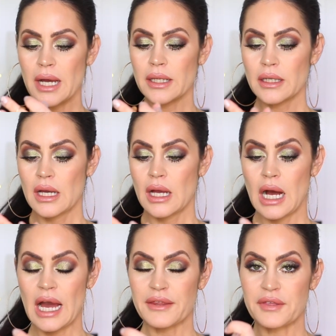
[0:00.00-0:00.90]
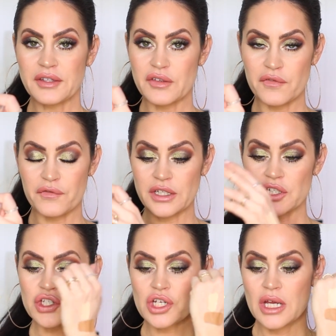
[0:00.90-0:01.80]
but I think the
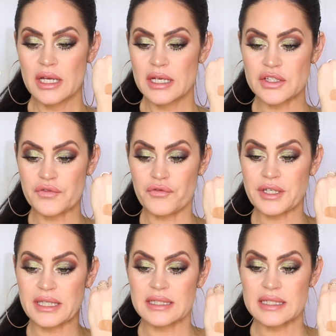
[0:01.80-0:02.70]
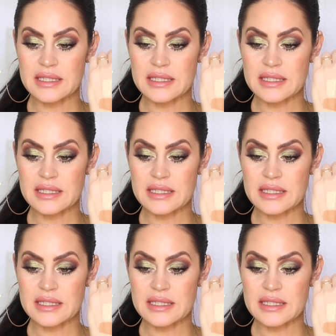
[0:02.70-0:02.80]
finish is freaking